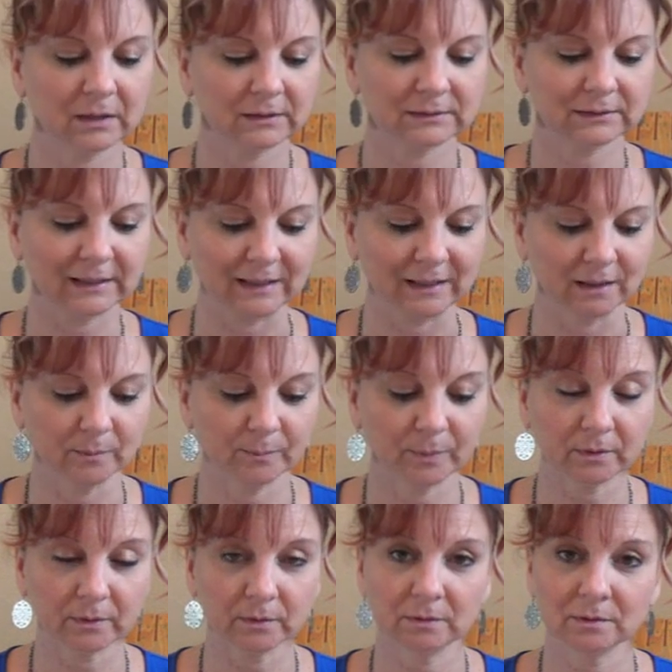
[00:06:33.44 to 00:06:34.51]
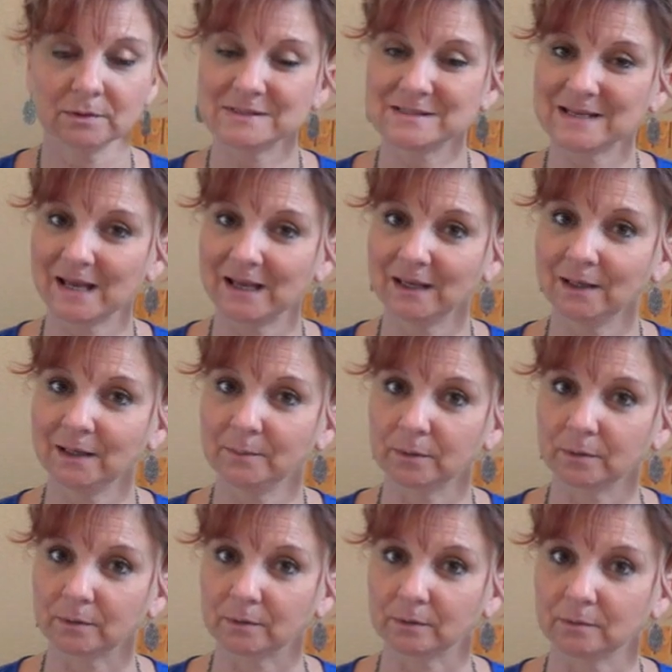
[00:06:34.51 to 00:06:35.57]
Label,
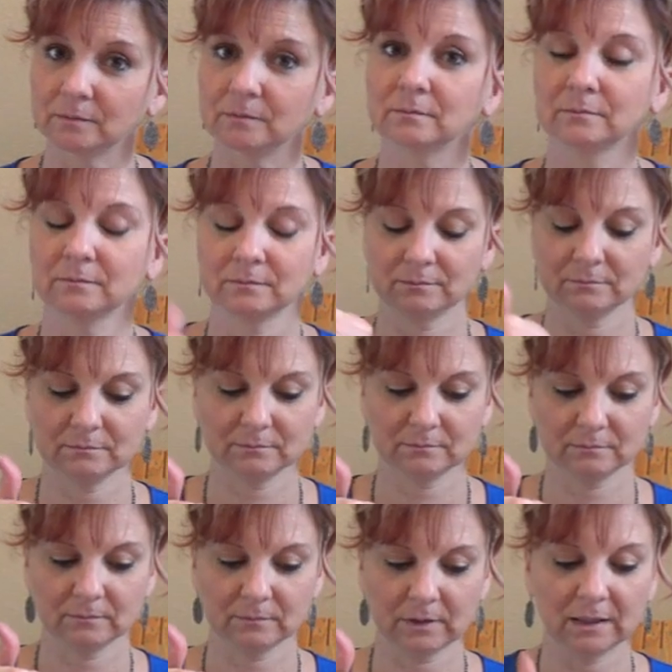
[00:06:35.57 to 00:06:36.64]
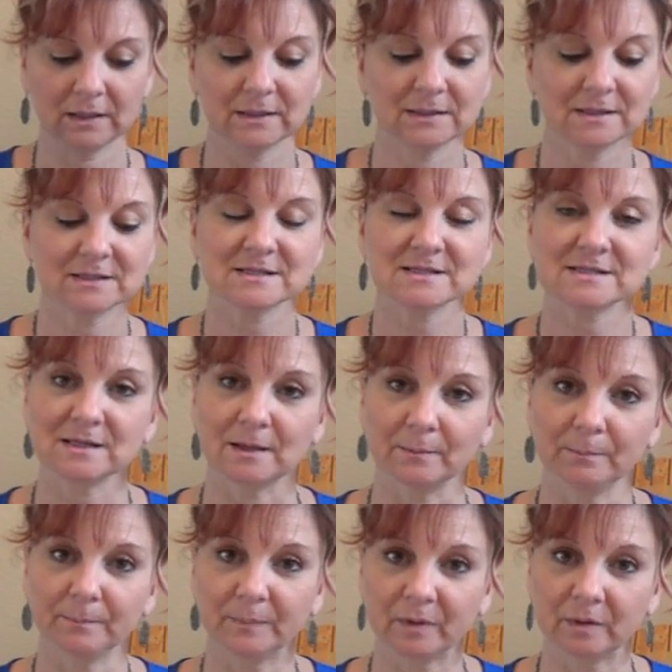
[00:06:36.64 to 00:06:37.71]
table.
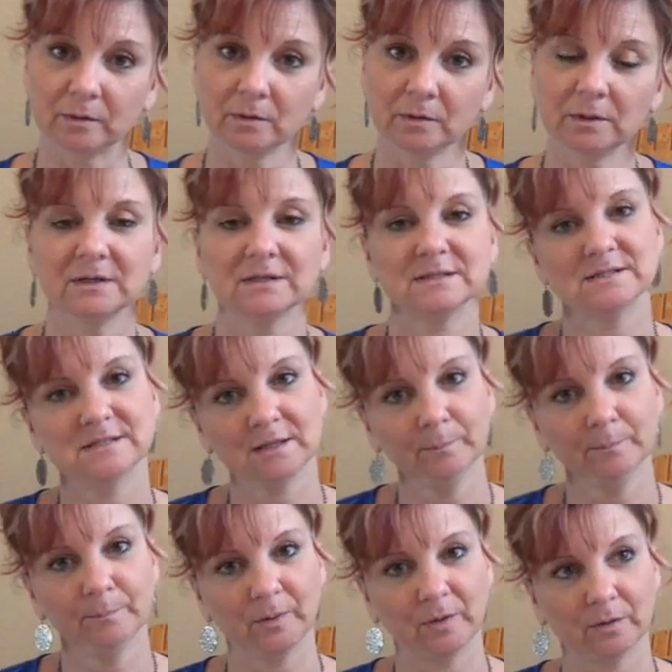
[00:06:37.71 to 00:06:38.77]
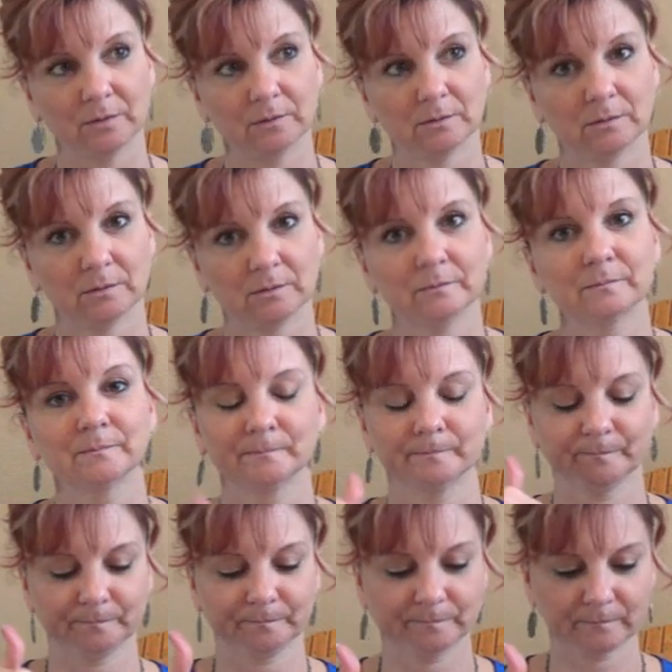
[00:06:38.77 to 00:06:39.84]
Simple, dimple.
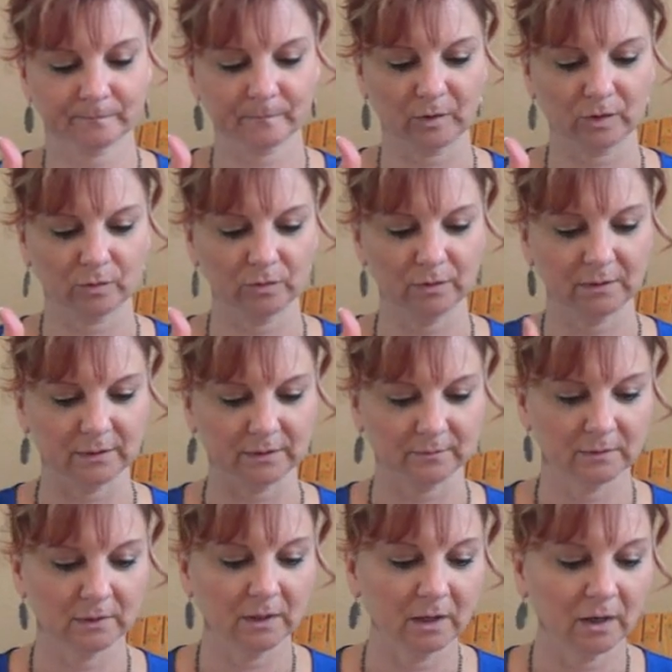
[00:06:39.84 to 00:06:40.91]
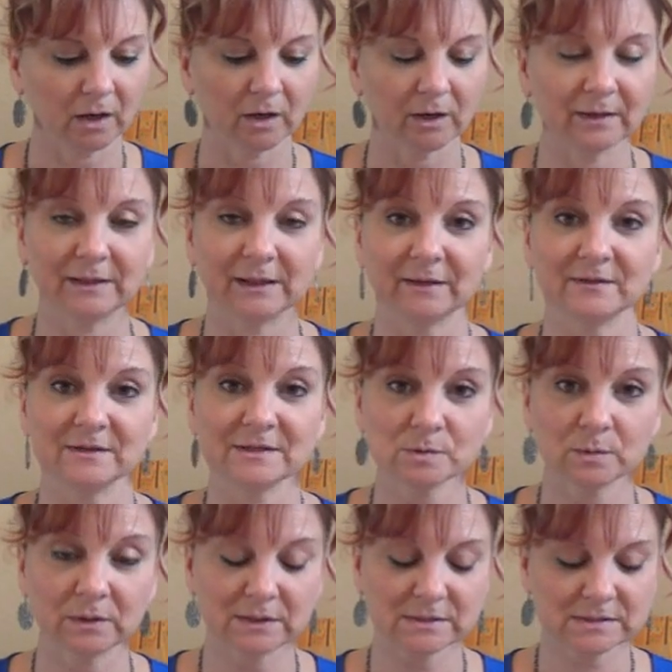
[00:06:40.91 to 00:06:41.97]
Good. All right, now this
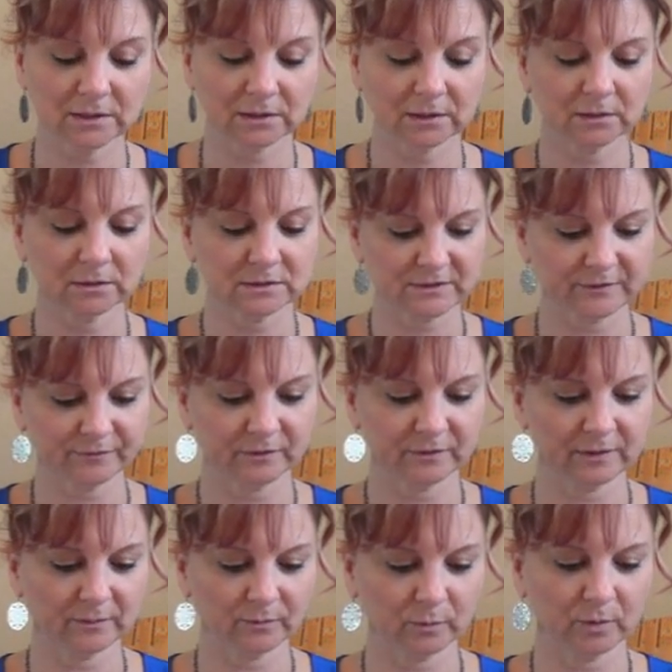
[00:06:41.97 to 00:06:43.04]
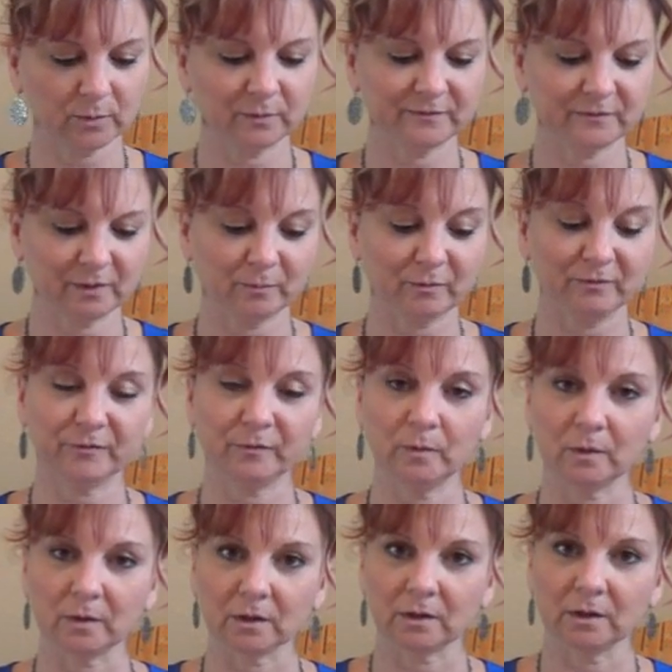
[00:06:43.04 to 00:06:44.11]
one is a little different than what we've done
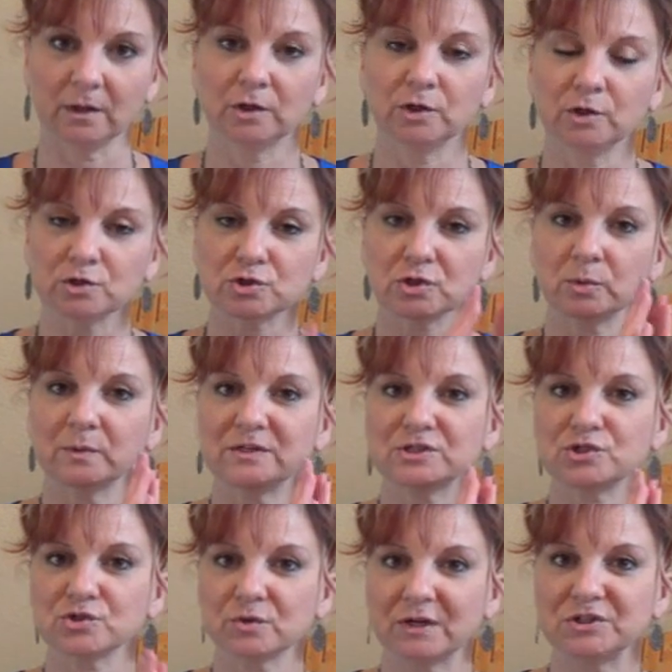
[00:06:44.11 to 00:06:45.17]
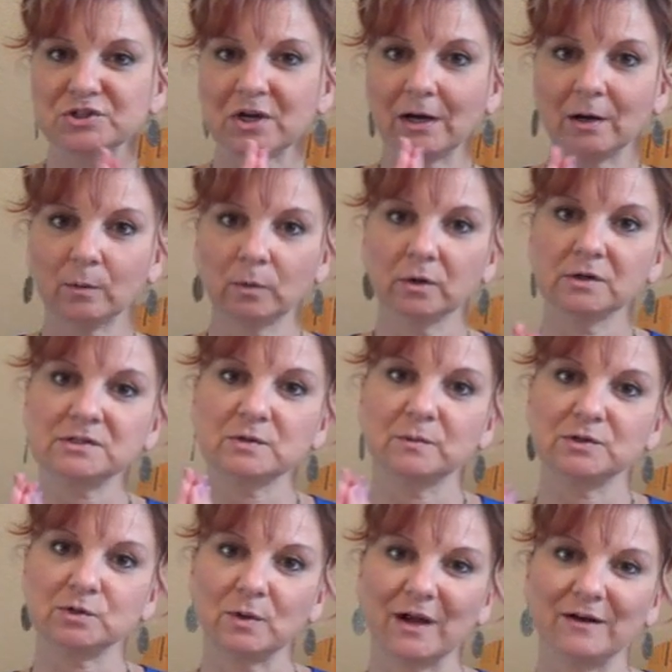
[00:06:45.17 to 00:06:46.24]
before. Usually we stretch out words and we
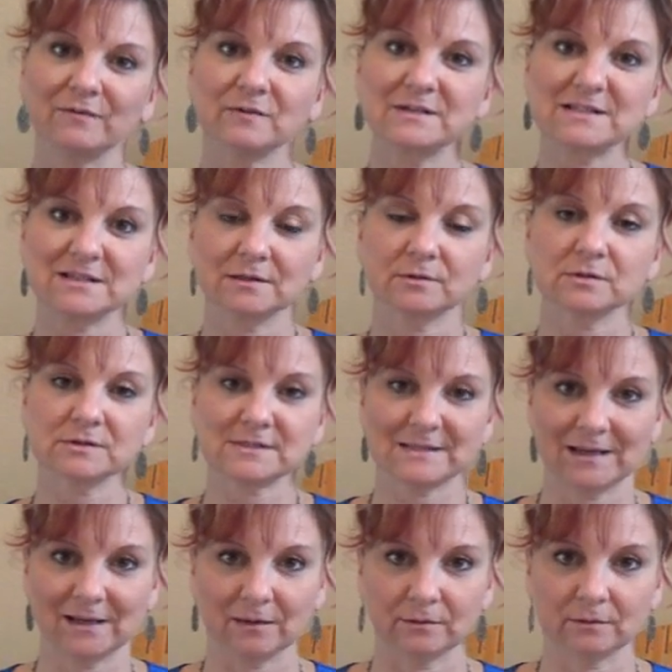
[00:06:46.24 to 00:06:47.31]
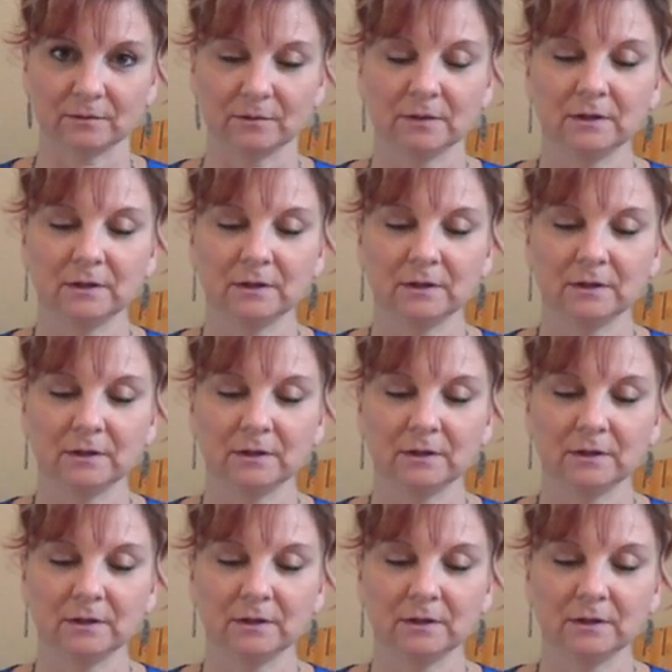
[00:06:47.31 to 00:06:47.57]
do every single sound.